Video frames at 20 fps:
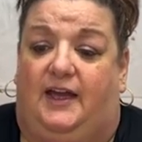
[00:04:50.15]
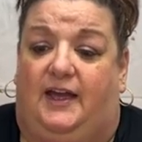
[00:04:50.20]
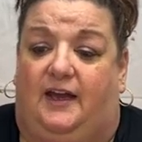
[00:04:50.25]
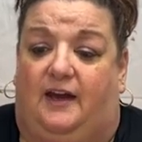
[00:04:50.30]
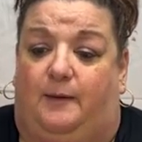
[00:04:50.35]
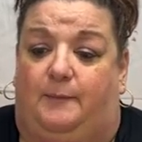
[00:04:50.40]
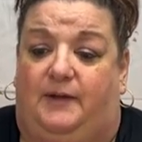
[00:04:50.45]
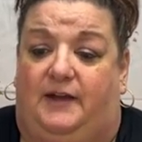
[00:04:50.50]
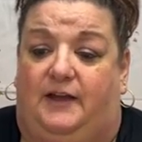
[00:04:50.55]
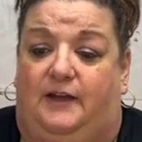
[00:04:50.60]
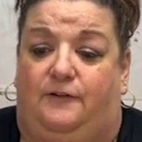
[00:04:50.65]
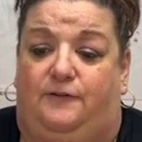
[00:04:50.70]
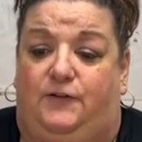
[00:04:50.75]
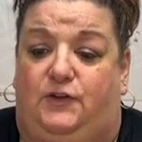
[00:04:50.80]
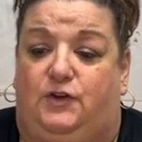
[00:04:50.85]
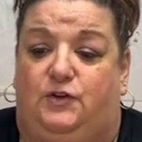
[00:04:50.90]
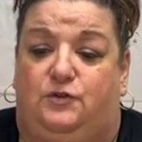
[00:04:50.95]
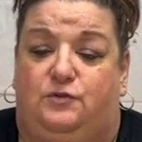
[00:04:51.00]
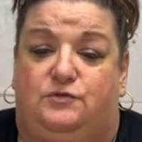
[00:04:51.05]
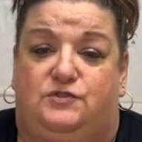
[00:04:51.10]
Um, if
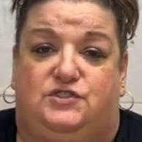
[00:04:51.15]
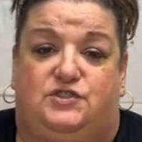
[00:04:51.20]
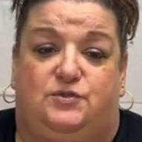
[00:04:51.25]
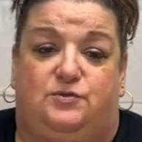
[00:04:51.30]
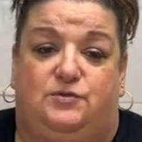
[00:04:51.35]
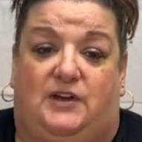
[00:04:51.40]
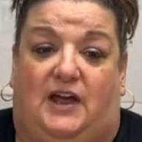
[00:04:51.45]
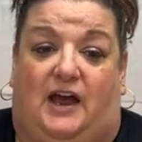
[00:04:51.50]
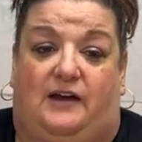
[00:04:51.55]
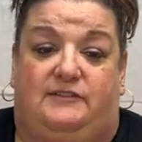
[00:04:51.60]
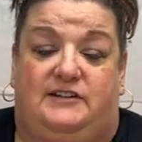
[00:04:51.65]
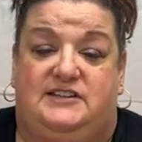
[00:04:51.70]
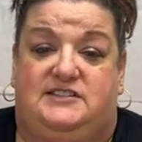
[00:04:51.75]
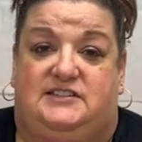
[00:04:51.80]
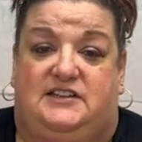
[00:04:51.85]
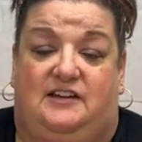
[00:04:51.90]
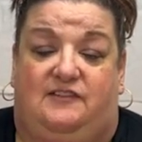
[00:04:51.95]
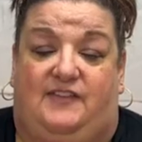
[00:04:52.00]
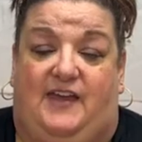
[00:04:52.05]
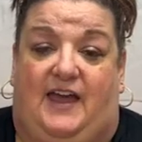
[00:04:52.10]
you do not
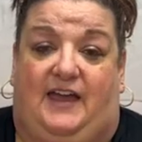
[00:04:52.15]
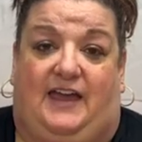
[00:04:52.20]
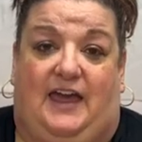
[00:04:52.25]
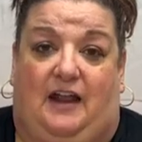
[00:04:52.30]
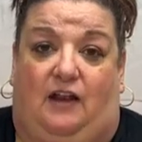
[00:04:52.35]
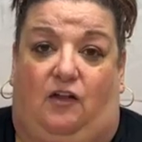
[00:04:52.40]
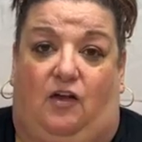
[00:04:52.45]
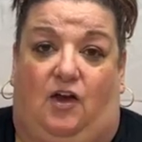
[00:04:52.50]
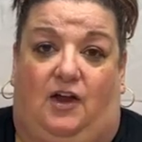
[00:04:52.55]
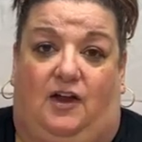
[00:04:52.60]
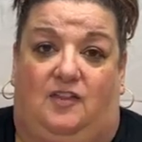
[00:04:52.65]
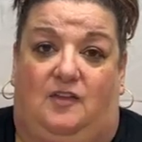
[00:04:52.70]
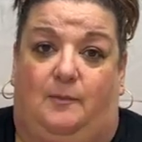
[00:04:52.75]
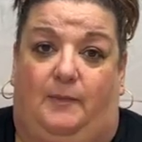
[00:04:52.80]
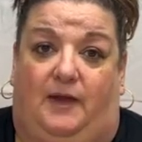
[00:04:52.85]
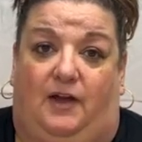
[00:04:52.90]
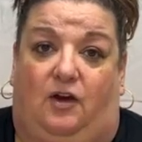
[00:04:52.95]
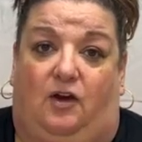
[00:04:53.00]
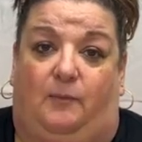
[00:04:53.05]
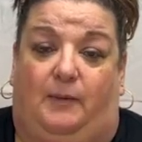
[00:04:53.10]
receive that catalog in the
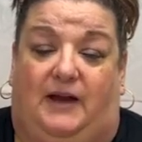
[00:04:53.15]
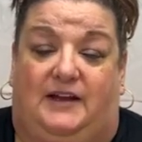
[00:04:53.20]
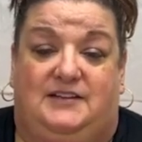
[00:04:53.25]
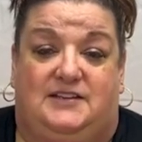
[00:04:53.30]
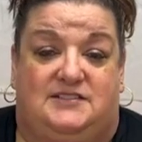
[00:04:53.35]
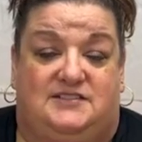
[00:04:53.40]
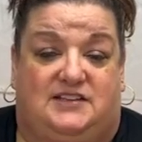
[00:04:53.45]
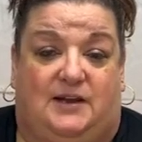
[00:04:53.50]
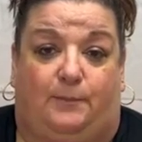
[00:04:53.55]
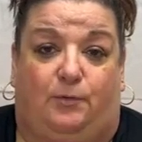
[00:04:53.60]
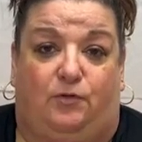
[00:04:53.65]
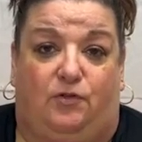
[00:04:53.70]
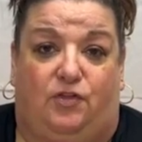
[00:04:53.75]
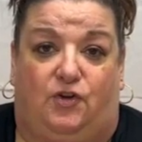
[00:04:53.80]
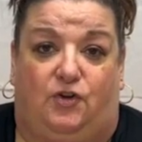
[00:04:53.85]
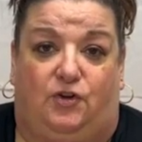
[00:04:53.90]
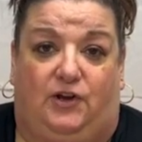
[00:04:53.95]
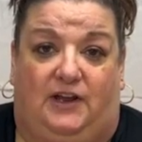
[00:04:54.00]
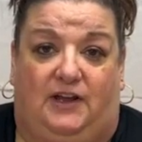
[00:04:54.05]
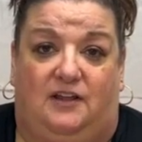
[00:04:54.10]
mail by December
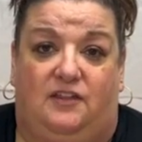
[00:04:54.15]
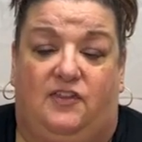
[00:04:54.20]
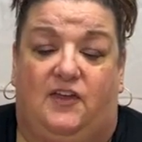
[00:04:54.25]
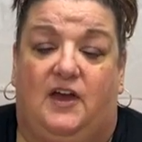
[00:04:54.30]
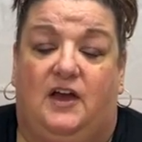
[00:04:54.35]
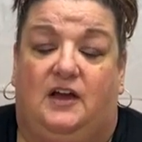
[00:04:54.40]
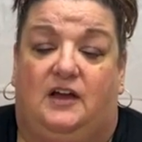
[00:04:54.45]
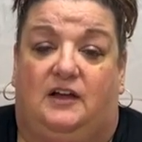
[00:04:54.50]
30th,